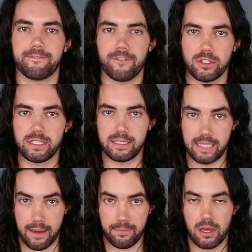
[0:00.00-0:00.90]
first
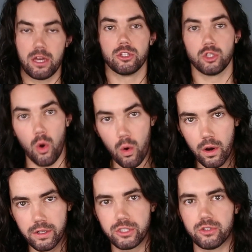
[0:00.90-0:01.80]
step
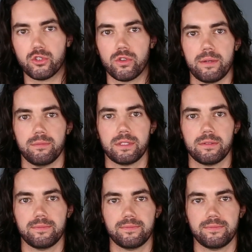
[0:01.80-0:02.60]
towards your dreams.